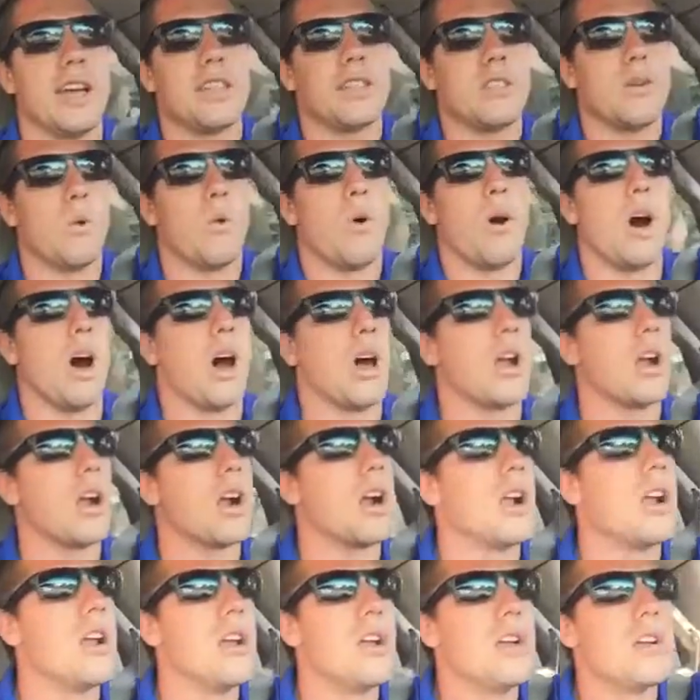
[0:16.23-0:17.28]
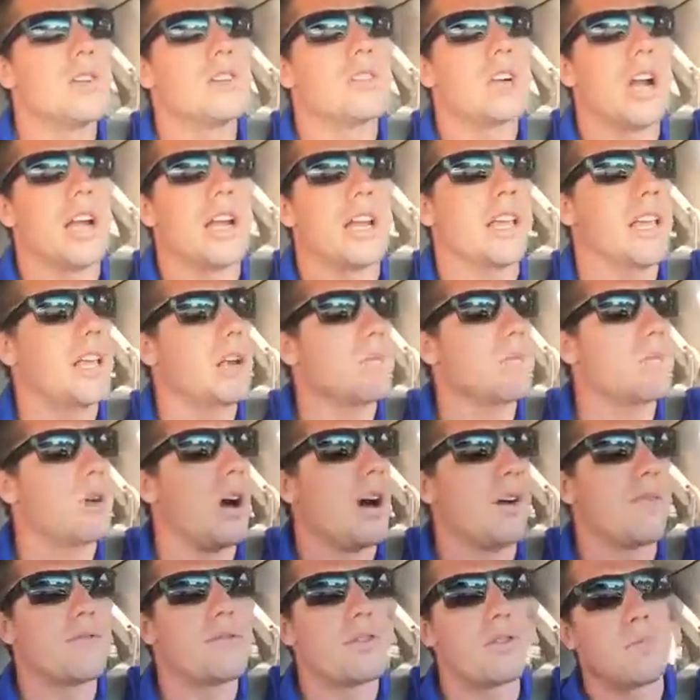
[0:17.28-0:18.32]
at the water, trying to get him
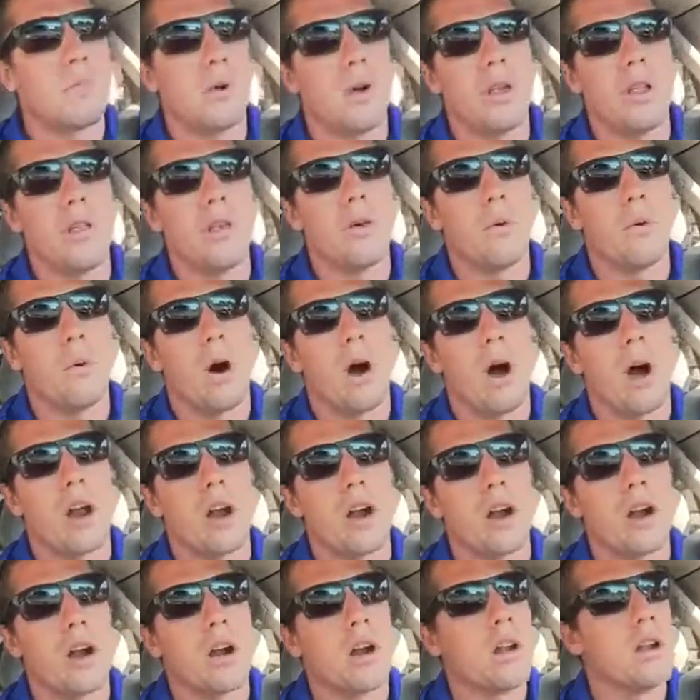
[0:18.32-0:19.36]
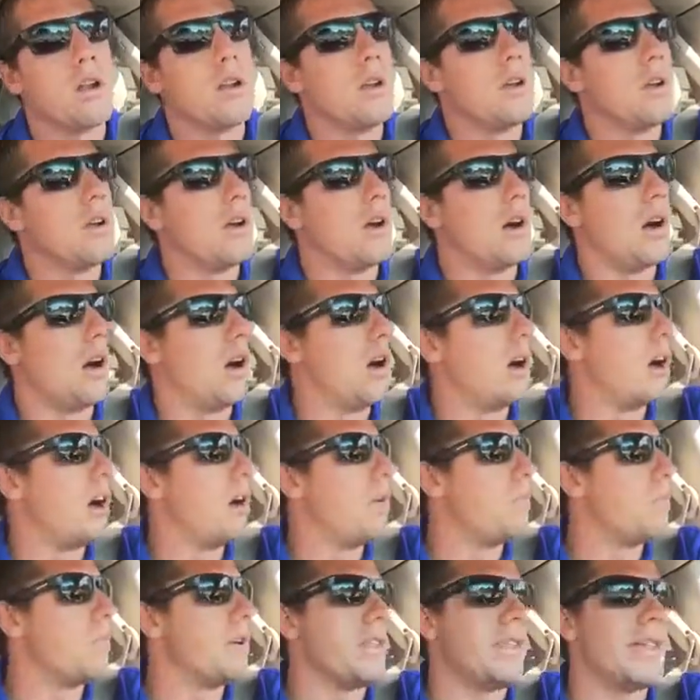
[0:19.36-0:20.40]
comfortable in the water.
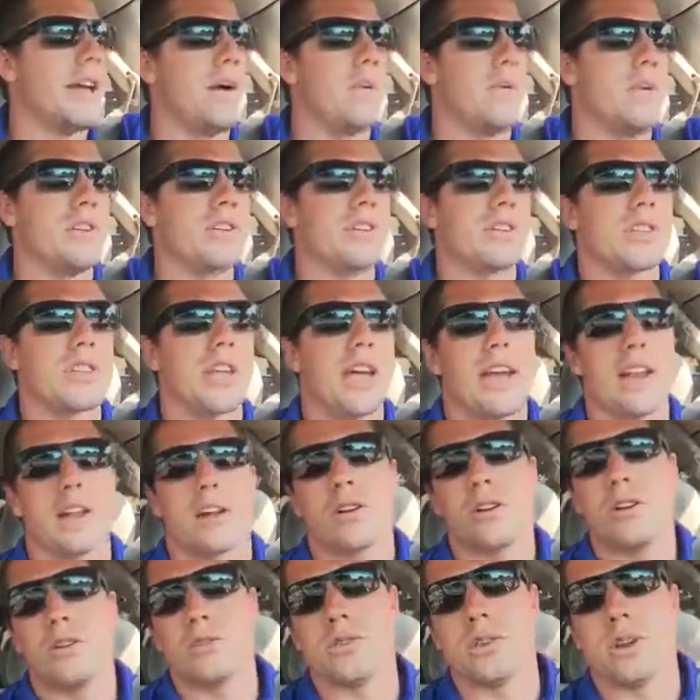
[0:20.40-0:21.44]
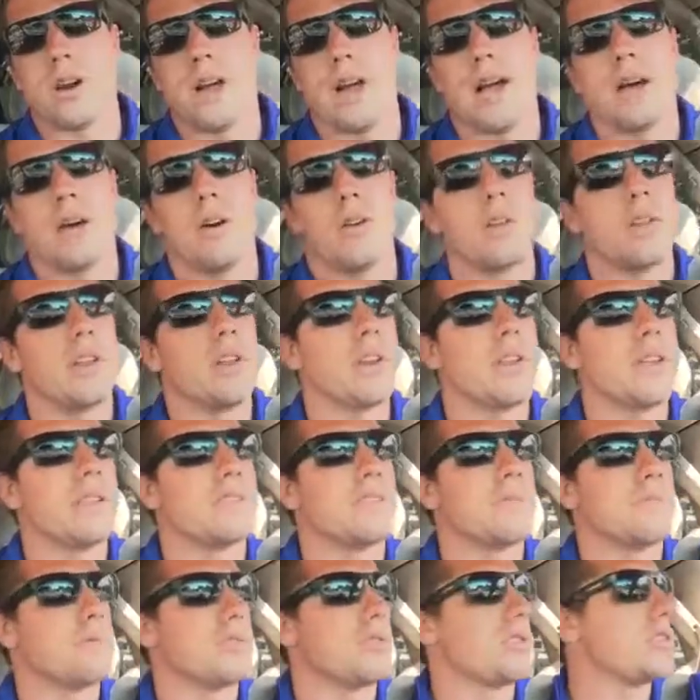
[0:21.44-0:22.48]
And then we just kind of cruised around and
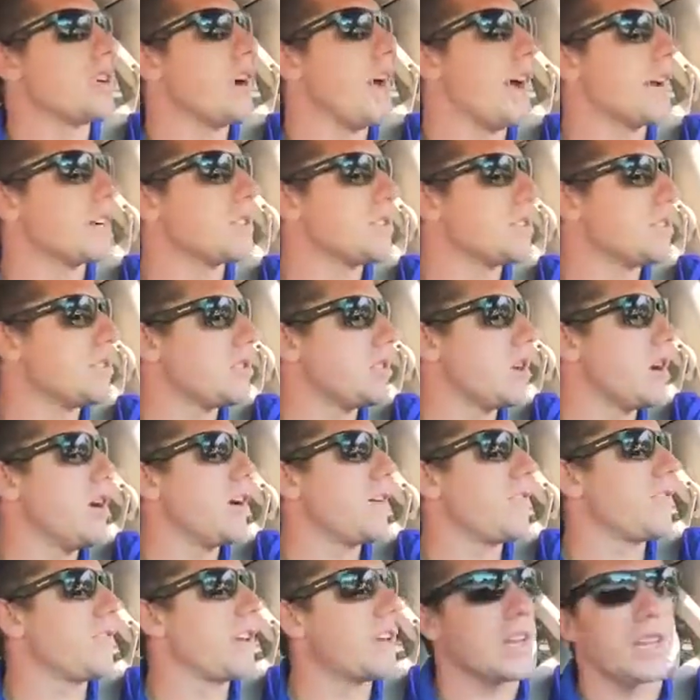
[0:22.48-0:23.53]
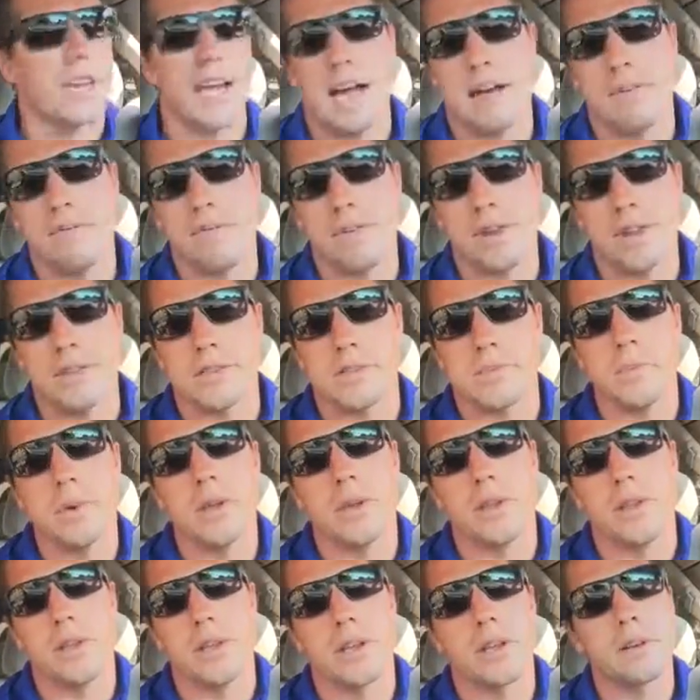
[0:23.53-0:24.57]
did some distraction stuff and confidence
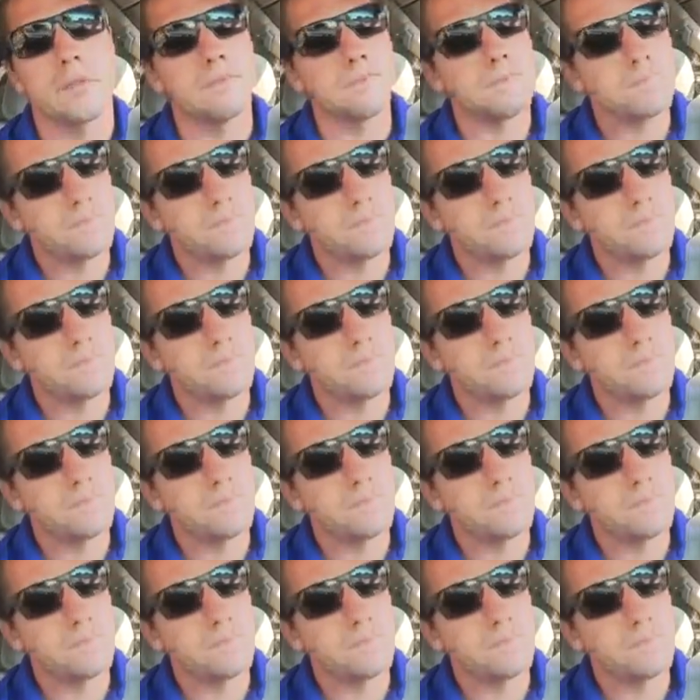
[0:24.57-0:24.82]
building.